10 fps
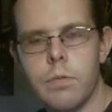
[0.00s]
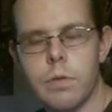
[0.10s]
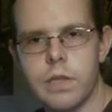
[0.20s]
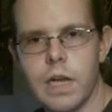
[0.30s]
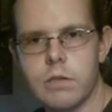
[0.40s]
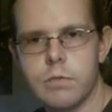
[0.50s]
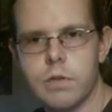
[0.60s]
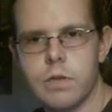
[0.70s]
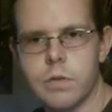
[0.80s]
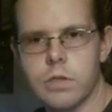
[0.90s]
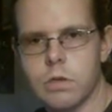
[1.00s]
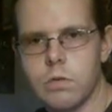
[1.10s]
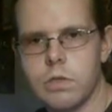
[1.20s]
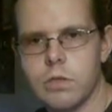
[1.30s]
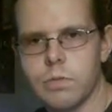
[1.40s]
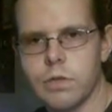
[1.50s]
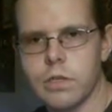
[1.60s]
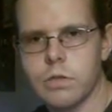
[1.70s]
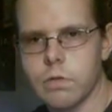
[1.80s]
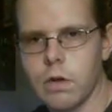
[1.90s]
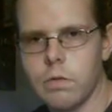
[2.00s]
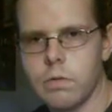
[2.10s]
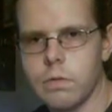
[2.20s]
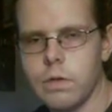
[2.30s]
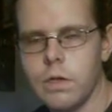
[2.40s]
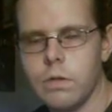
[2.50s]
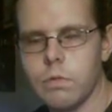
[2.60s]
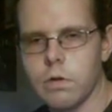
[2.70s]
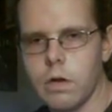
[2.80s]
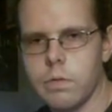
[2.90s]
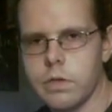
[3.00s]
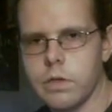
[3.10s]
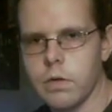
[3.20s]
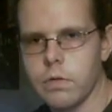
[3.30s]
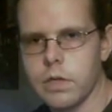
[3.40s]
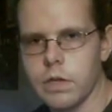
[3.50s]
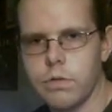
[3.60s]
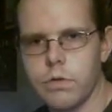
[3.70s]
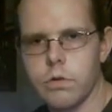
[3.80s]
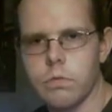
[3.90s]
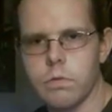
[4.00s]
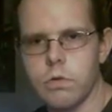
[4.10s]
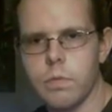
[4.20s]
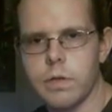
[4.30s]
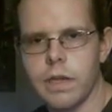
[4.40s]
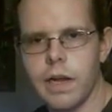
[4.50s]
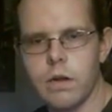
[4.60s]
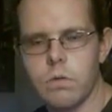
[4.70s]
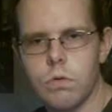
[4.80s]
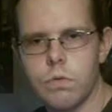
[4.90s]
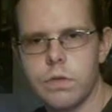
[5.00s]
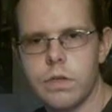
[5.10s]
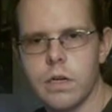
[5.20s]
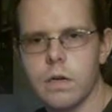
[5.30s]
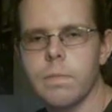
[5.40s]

But that was pretty much always a place where I would go in that third room, and they had all the